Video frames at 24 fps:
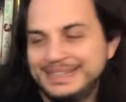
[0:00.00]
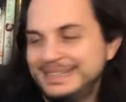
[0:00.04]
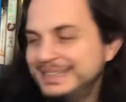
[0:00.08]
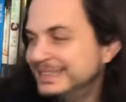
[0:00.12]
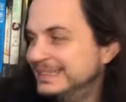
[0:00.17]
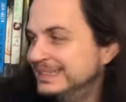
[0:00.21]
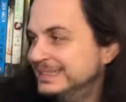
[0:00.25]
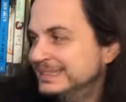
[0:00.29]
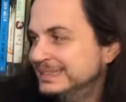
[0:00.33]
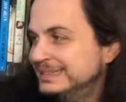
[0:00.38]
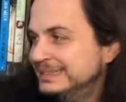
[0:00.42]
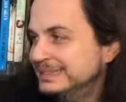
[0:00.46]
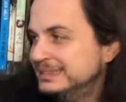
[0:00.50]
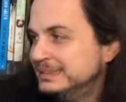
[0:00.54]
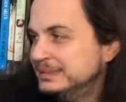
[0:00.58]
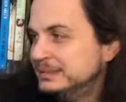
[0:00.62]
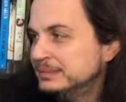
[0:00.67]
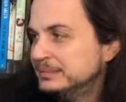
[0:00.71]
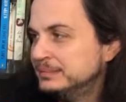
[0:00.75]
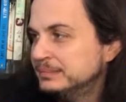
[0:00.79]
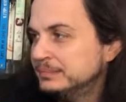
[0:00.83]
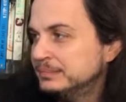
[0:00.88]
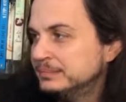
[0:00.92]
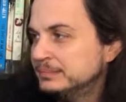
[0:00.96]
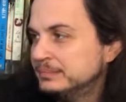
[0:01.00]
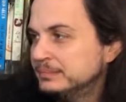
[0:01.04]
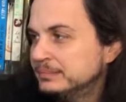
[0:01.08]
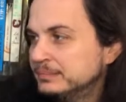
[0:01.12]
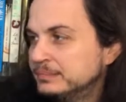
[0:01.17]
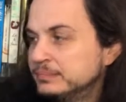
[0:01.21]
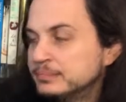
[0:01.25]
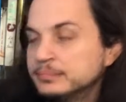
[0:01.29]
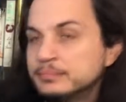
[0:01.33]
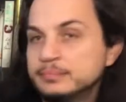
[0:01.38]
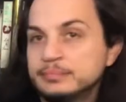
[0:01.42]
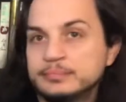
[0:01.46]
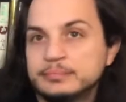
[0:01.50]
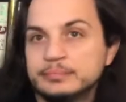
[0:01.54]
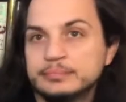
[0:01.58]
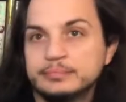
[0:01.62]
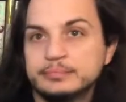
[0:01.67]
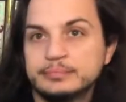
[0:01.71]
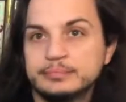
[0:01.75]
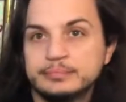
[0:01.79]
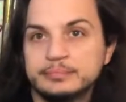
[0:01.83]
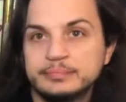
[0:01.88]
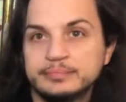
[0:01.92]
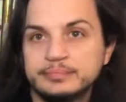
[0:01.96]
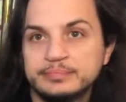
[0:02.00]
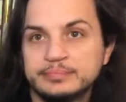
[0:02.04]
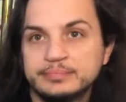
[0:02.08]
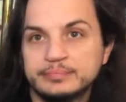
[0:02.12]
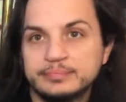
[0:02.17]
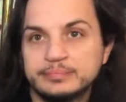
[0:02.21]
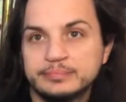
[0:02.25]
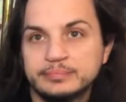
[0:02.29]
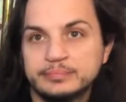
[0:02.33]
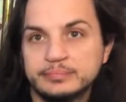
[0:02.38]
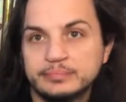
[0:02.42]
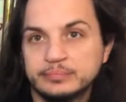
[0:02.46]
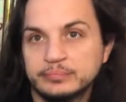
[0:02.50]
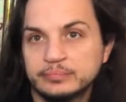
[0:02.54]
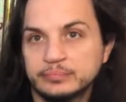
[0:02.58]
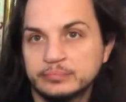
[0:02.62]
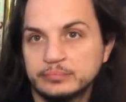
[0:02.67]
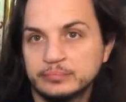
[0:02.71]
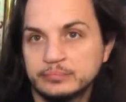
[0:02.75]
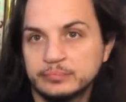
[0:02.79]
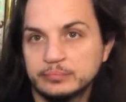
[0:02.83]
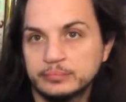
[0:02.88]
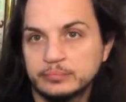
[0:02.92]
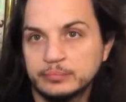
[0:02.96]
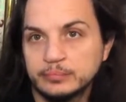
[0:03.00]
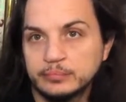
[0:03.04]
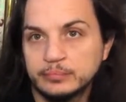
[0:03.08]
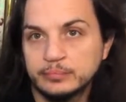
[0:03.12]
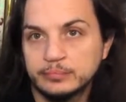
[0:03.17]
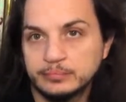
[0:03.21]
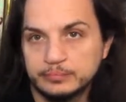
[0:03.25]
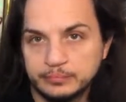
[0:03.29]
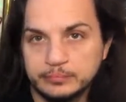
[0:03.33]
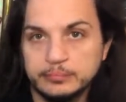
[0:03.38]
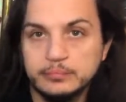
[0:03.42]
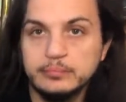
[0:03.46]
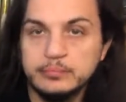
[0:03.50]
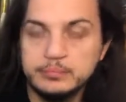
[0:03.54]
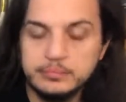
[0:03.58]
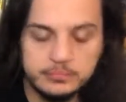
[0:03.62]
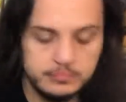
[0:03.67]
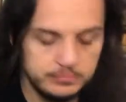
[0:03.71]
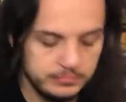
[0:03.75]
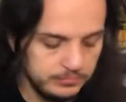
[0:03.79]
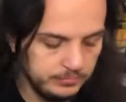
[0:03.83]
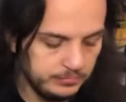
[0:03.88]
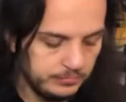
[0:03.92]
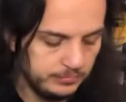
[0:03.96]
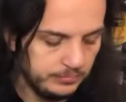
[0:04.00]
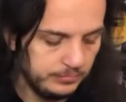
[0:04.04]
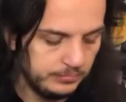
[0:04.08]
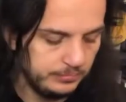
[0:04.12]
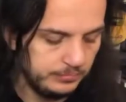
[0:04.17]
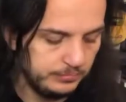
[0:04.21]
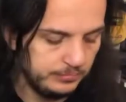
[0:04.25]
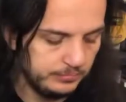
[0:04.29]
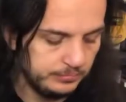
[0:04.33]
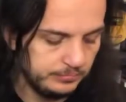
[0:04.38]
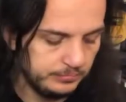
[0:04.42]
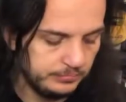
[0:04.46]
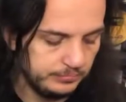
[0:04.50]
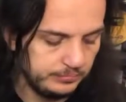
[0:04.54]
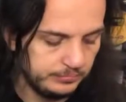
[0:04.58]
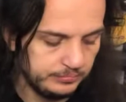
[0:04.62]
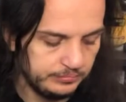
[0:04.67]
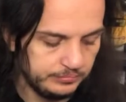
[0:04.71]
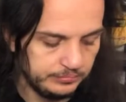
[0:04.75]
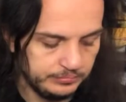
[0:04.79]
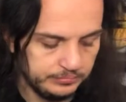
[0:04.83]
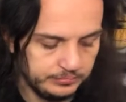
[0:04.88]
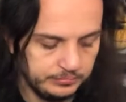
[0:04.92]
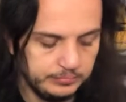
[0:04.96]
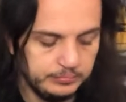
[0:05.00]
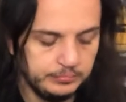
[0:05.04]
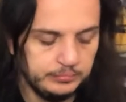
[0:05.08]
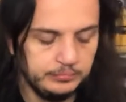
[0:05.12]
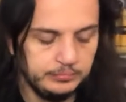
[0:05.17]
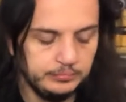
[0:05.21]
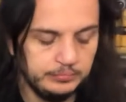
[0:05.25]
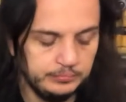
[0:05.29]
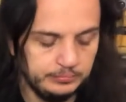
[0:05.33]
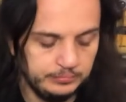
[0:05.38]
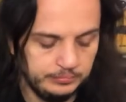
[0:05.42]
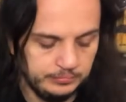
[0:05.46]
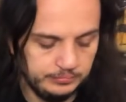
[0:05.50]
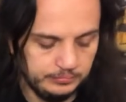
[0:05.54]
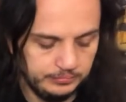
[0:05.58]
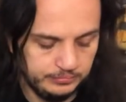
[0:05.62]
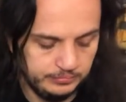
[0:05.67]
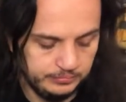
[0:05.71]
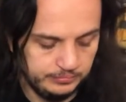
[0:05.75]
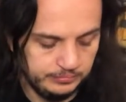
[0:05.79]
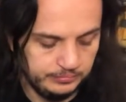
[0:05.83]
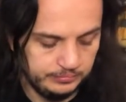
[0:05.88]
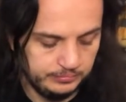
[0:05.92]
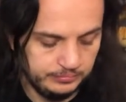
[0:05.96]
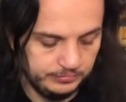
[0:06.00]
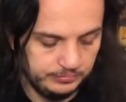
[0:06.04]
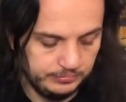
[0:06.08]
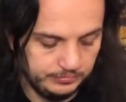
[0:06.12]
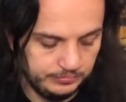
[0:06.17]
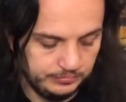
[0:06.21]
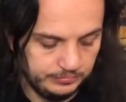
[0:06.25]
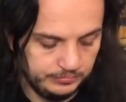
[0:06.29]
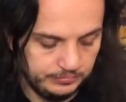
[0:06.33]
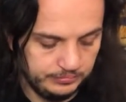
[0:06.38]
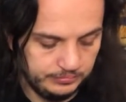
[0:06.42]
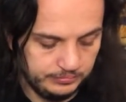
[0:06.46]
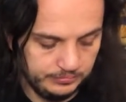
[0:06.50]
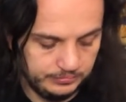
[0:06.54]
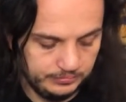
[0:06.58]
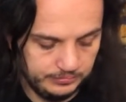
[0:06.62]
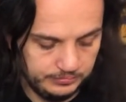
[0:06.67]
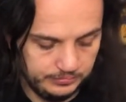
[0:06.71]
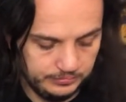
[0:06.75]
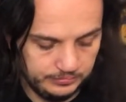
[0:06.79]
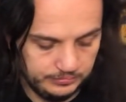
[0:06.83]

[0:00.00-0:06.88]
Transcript: (not speaking)